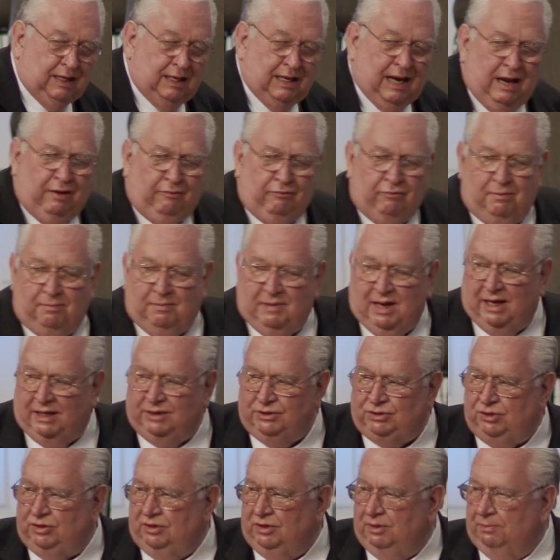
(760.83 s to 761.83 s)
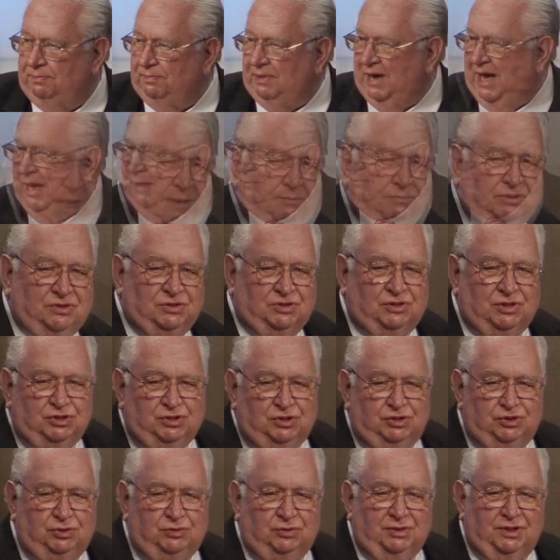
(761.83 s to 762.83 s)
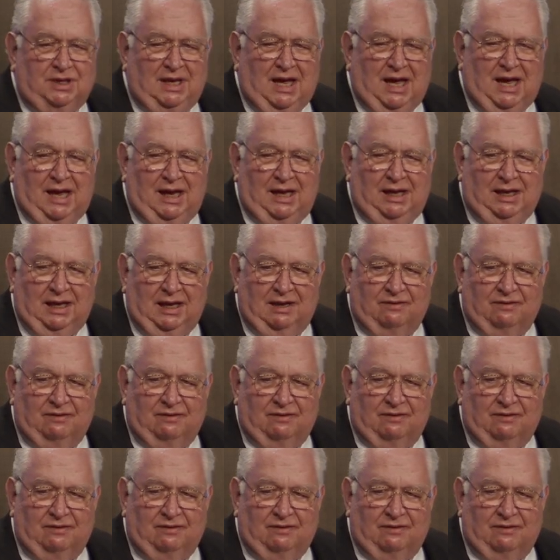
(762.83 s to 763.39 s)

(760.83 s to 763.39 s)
Can I remind you, the Bible says you and I